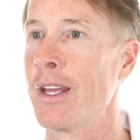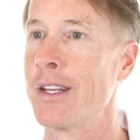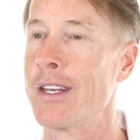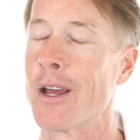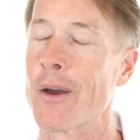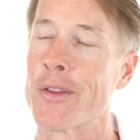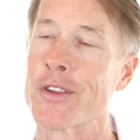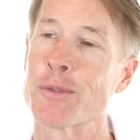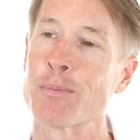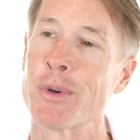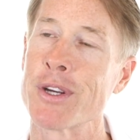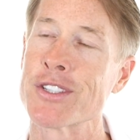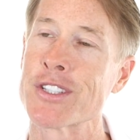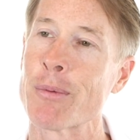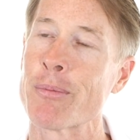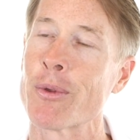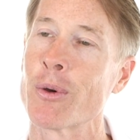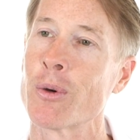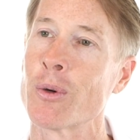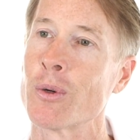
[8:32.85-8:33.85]
Now this brings
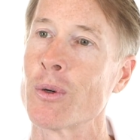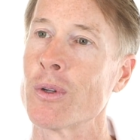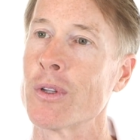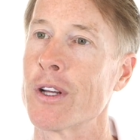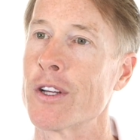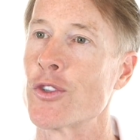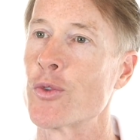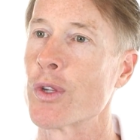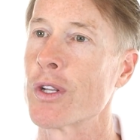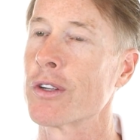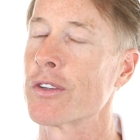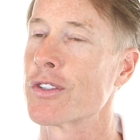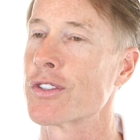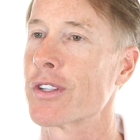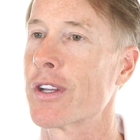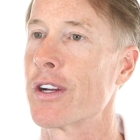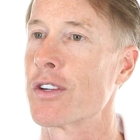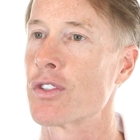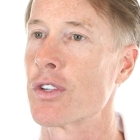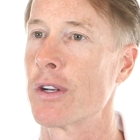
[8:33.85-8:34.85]
up the whole adrenal
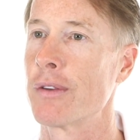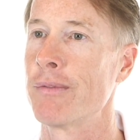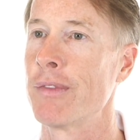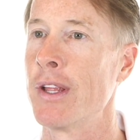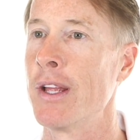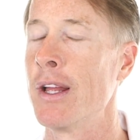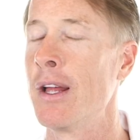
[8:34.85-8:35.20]
discussion.